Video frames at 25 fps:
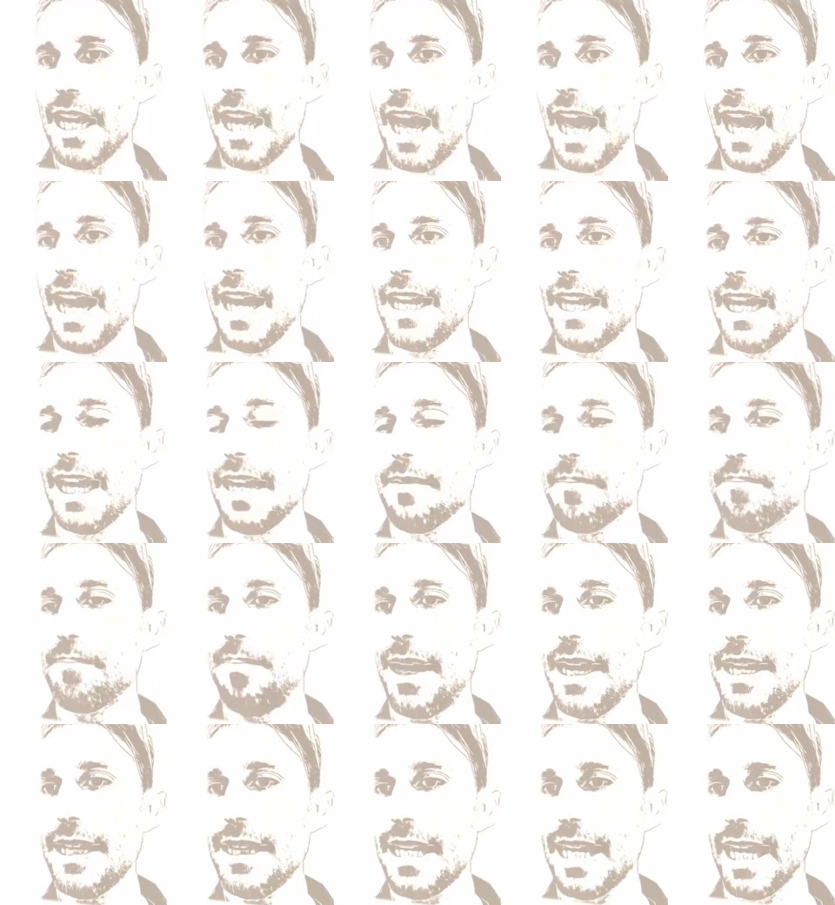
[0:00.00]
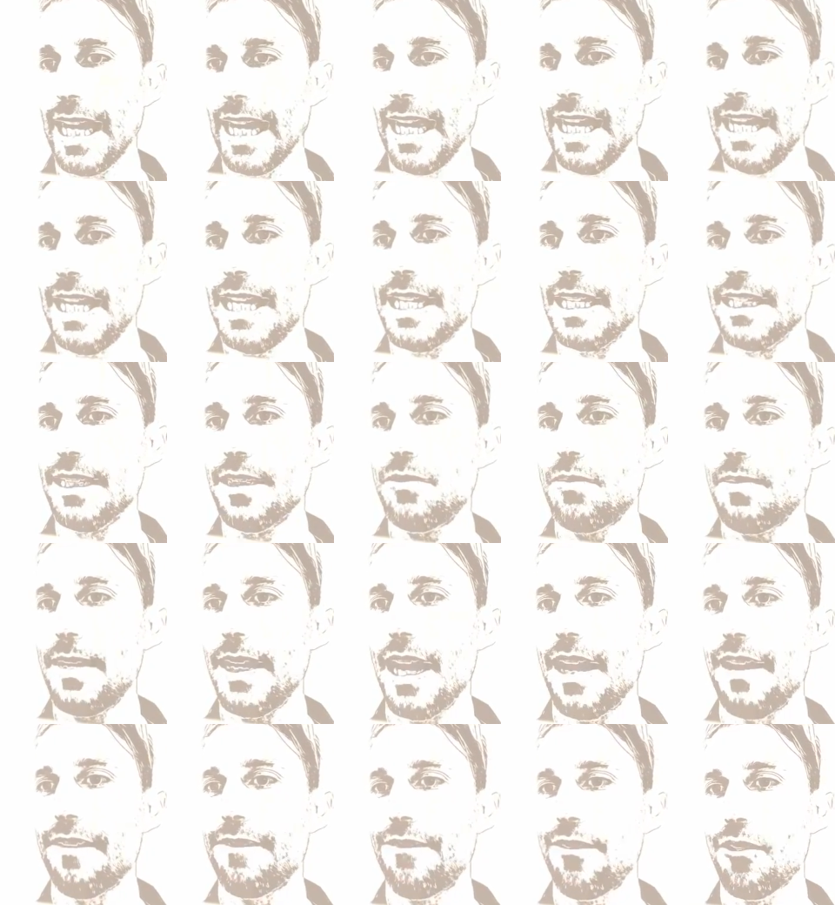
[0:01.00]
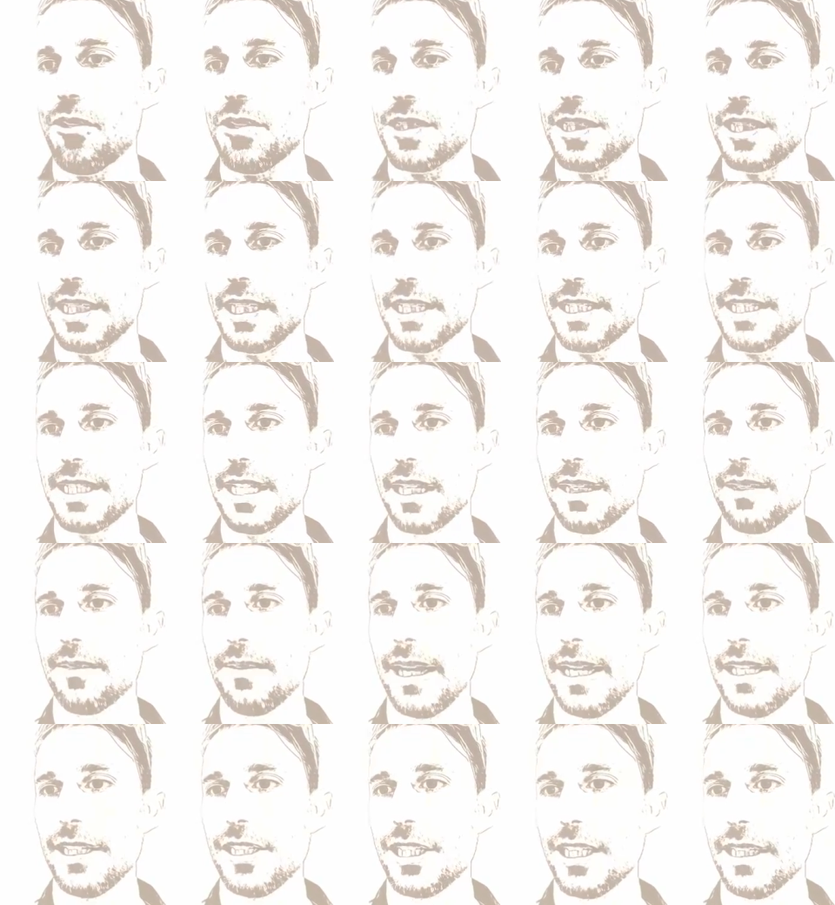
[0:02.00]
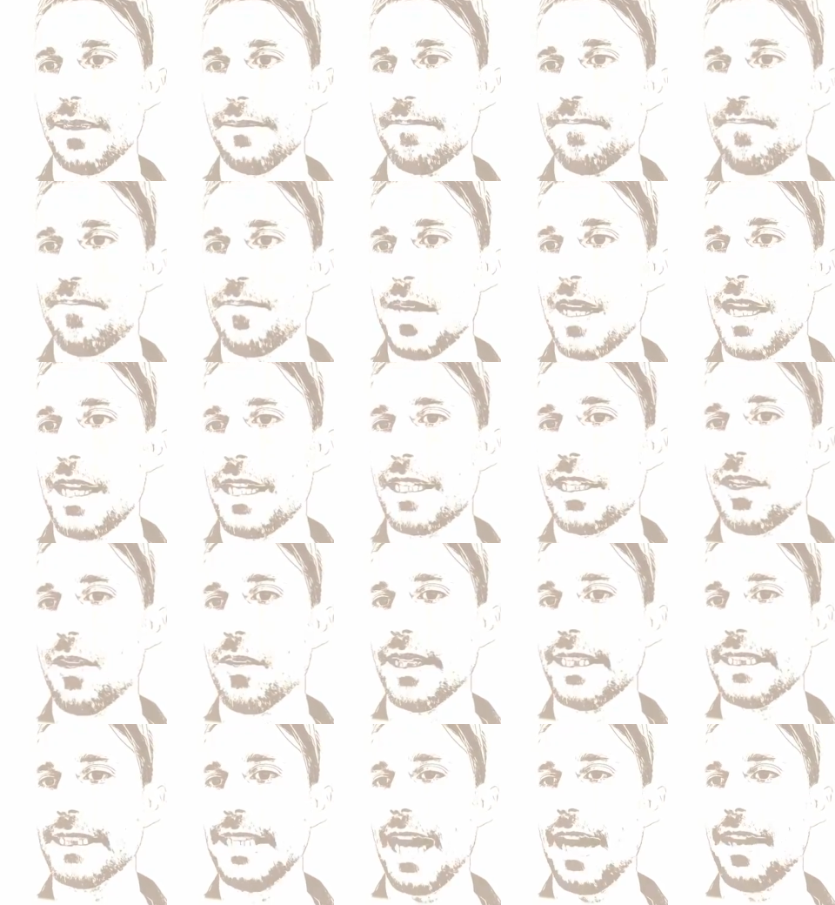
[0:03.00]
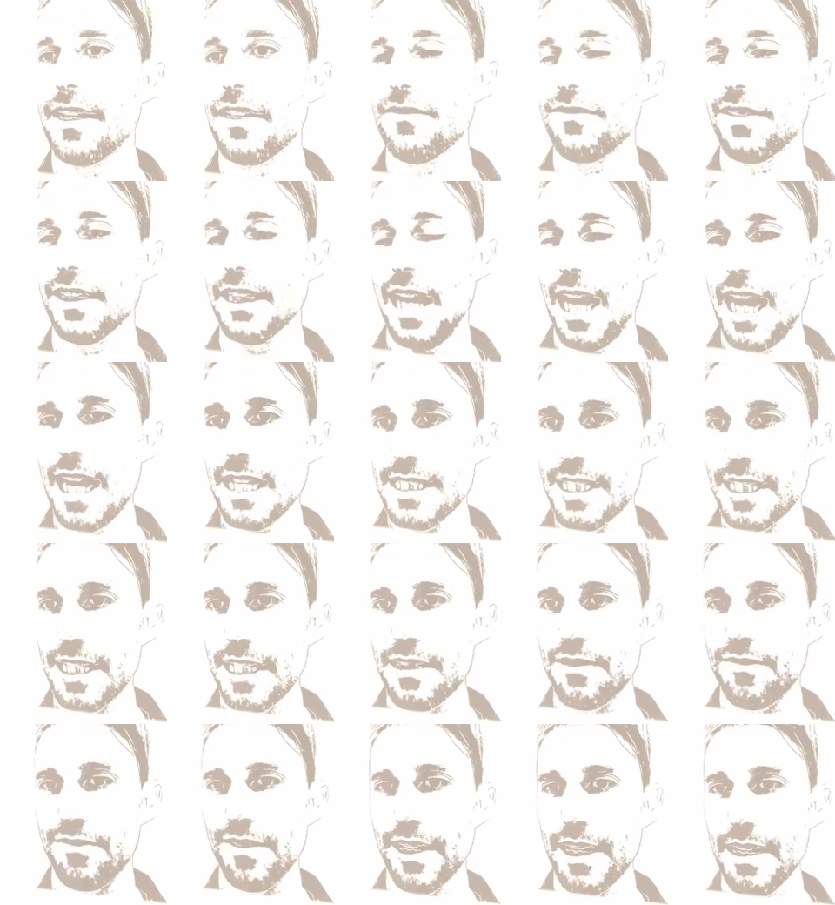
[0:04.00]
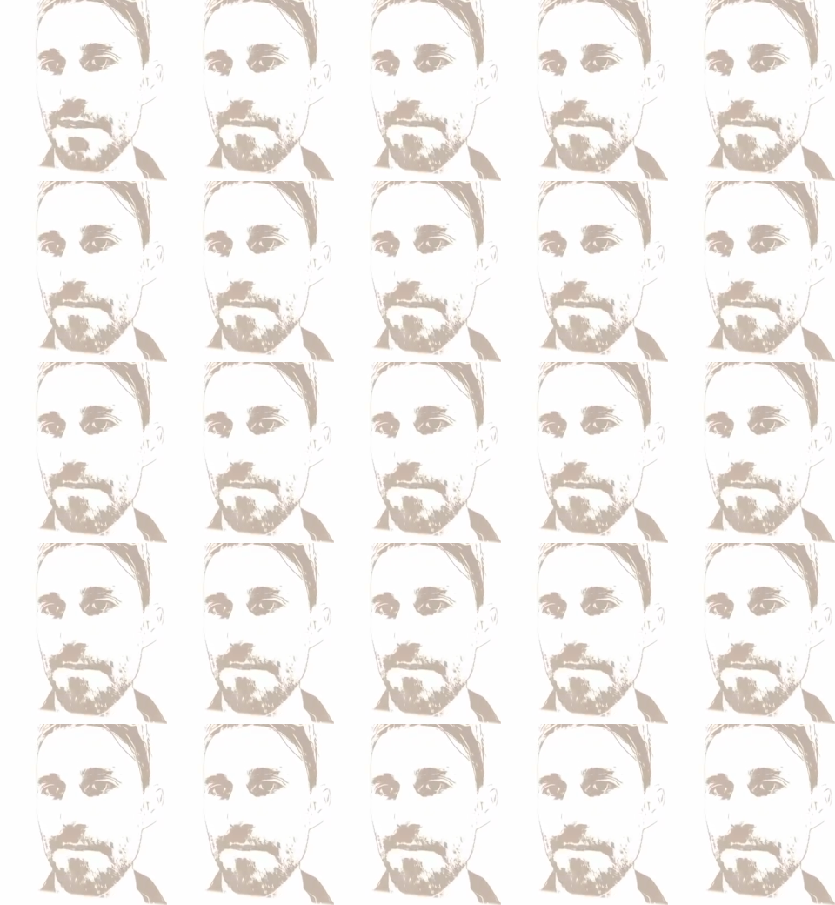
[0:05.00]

And by the end, we have force and acceleration going down and velocity is very